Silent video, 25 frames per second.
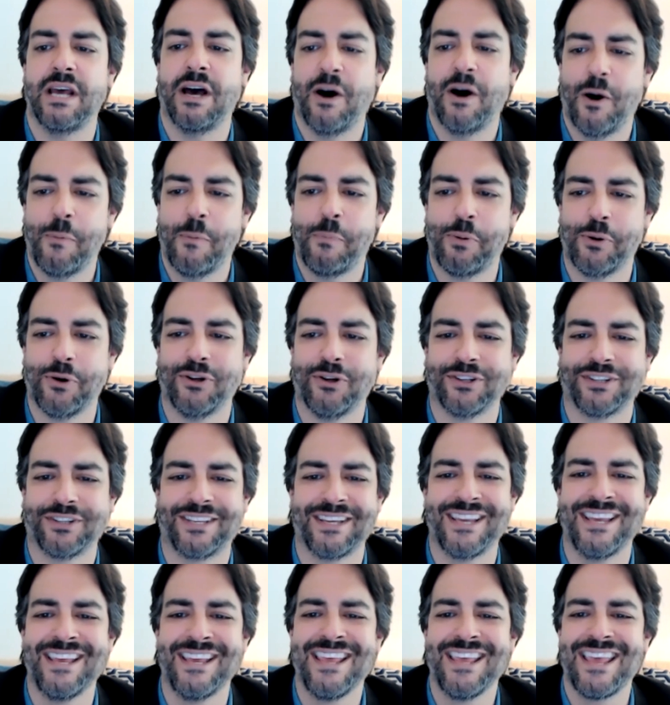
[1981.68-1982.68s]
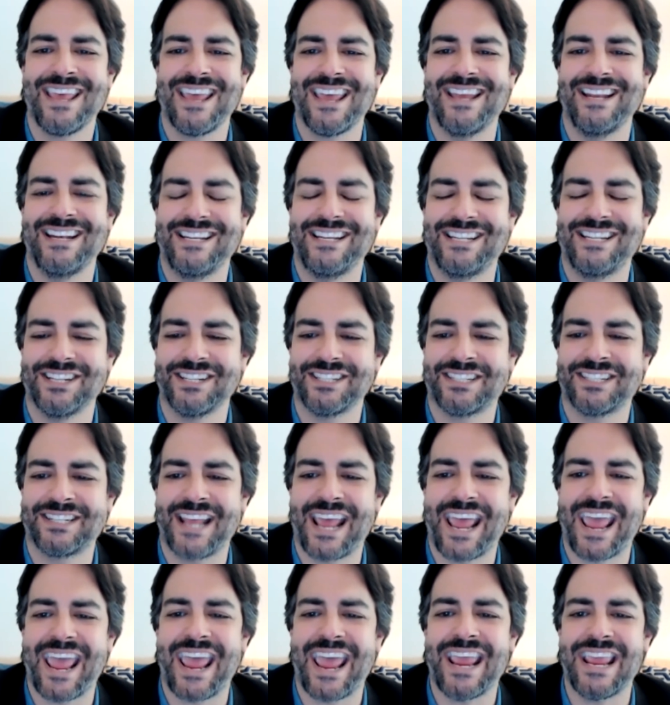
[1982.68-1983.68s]
doubled in just
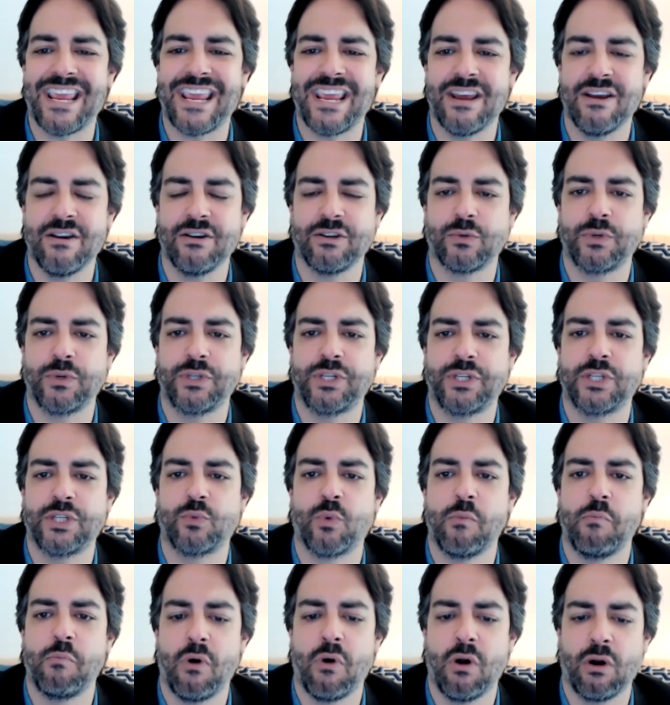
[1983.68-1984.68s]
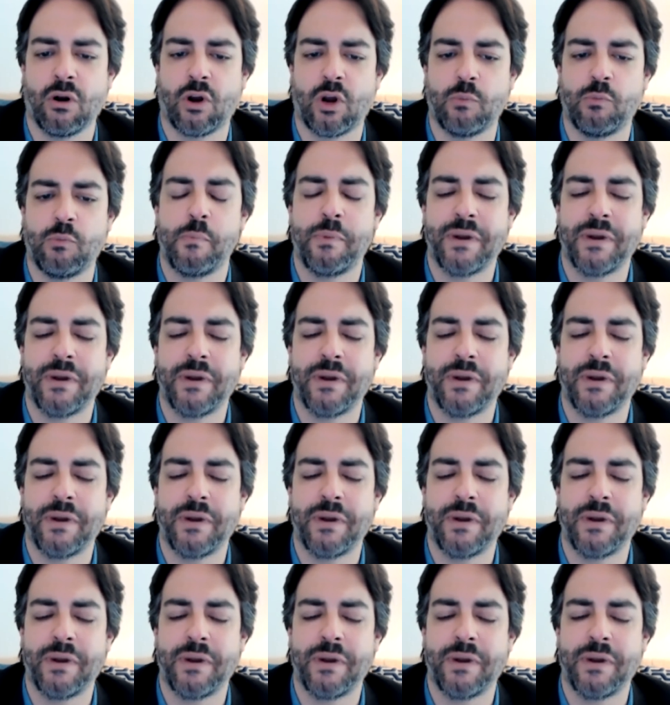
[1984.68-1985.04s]
8 years, which is remarkable.